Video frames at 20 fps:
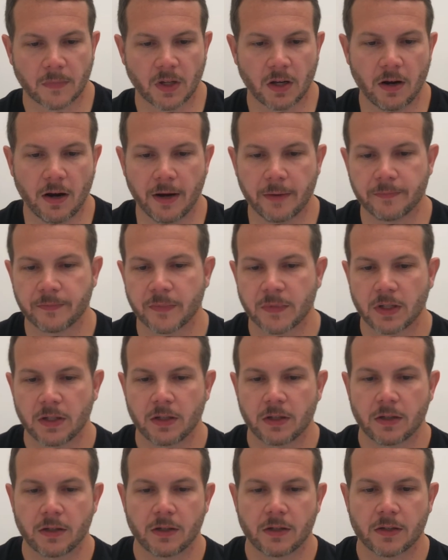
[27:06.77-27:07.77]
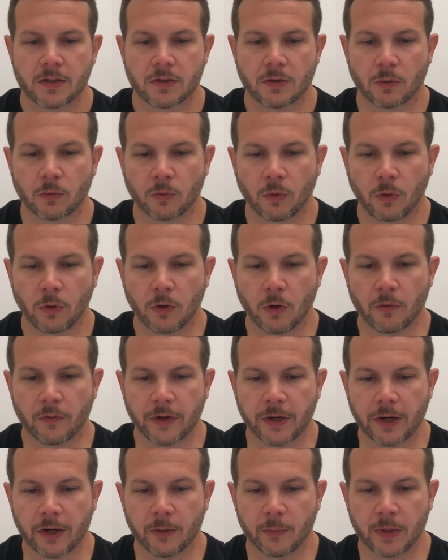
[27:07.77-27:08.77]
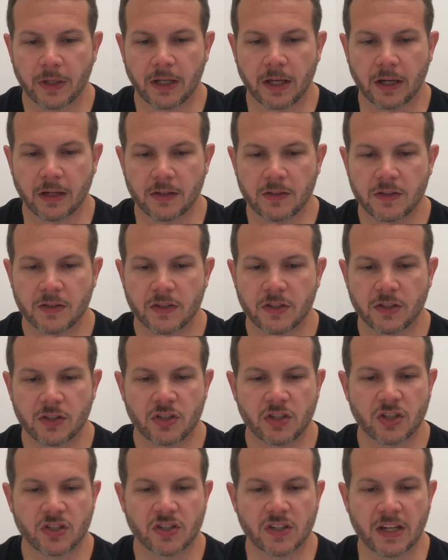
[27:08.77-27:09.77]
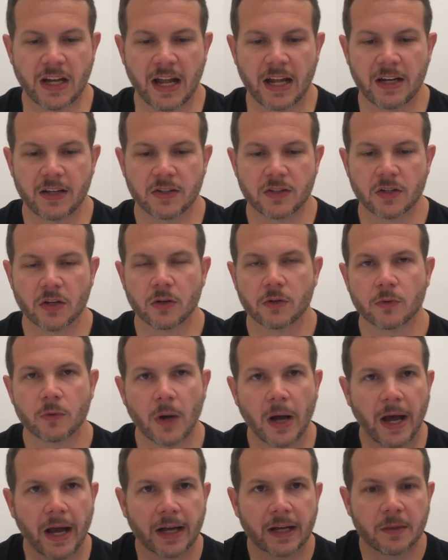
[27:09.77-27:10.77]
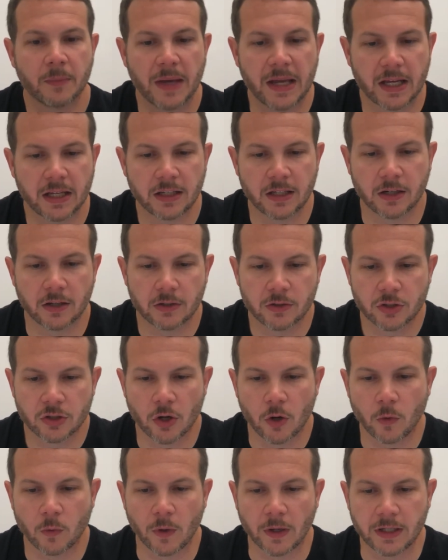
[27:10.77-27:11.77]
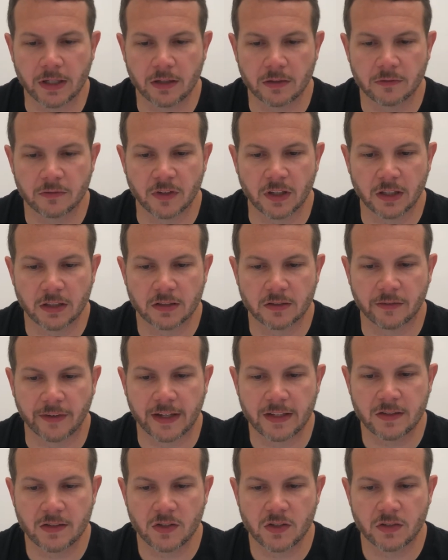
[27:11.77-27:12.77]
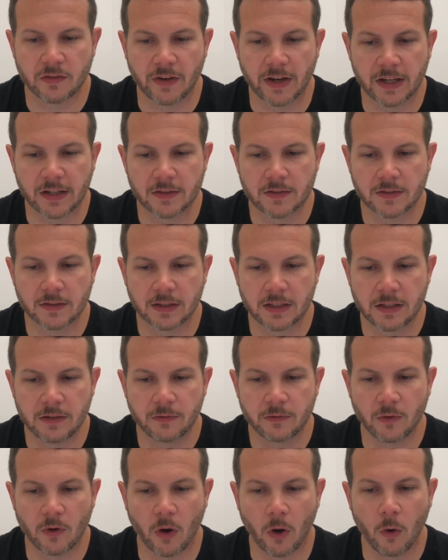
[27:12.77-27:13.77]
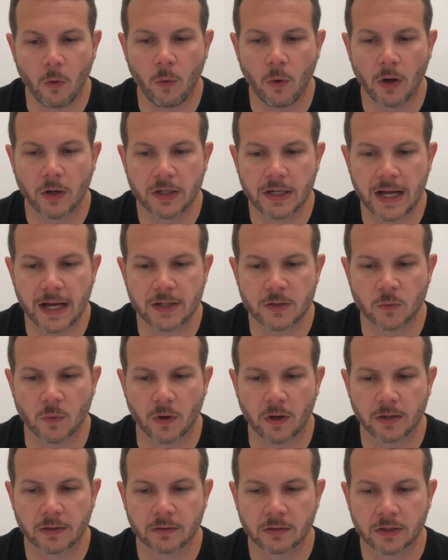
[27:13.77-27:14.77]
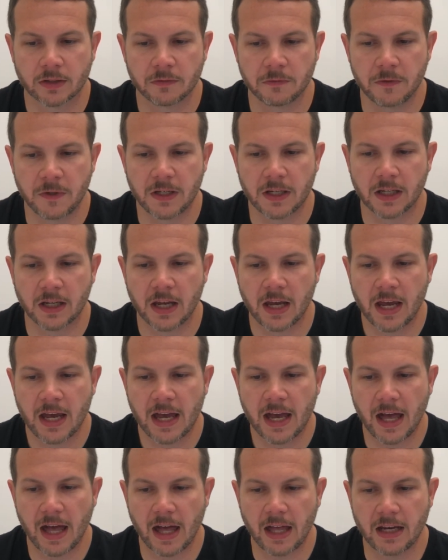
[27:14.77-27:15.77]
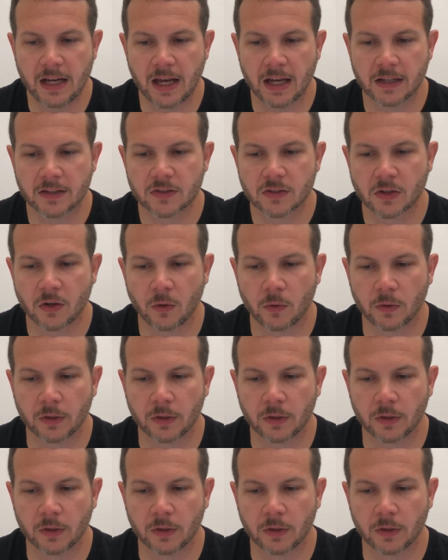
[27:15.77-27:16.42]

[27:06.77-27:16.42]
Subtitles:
All right. So it rolled over here, but again, this is just an NSO command here, show running config, devices device, leaf 01-1, config, NX